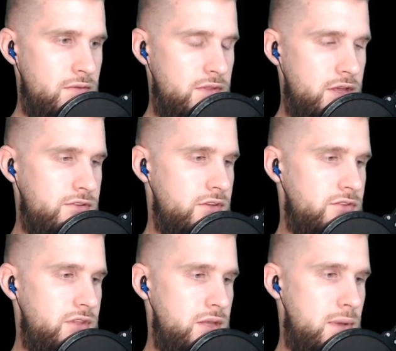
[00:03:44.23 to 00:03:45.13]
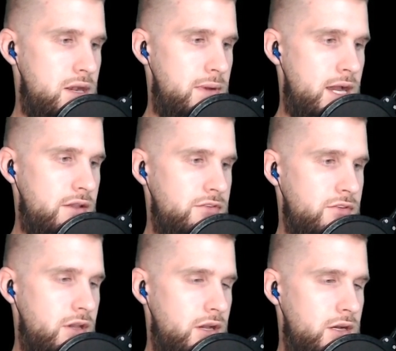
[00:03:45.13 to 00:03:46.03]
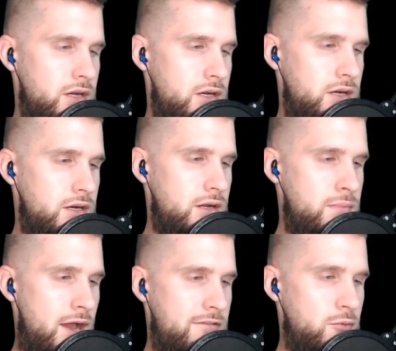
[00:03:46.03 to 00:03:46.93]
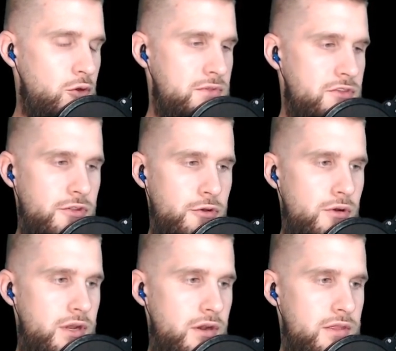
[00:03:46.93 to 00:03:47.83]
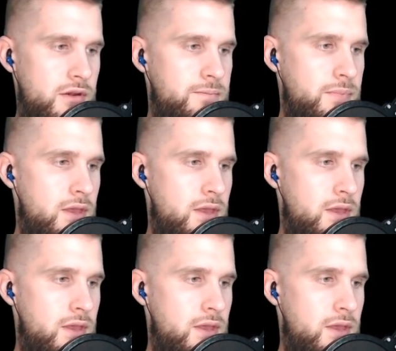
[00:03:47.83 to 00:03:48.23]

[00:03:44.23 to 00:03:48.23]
This is the MetaMask. I'm not familiar with this logo here either.